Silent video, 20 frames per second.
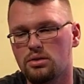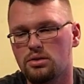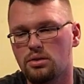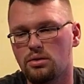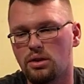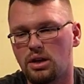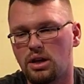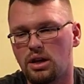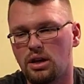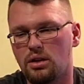so
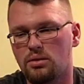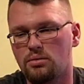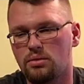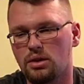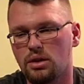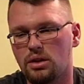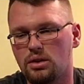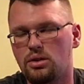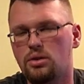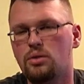they can't
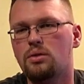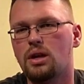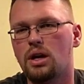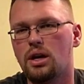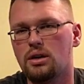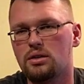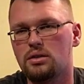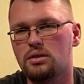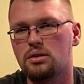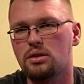really do
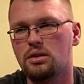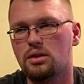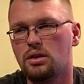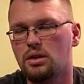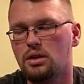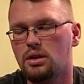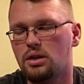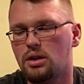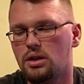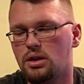that.
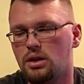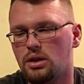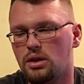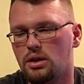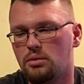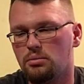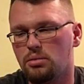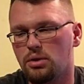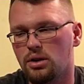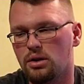
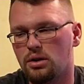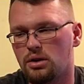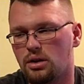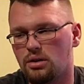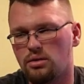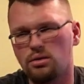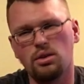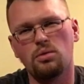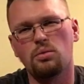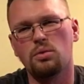But I
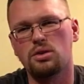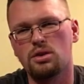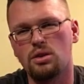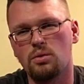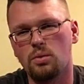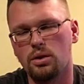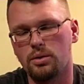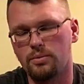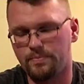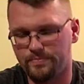really wish they
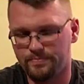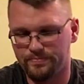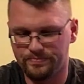would.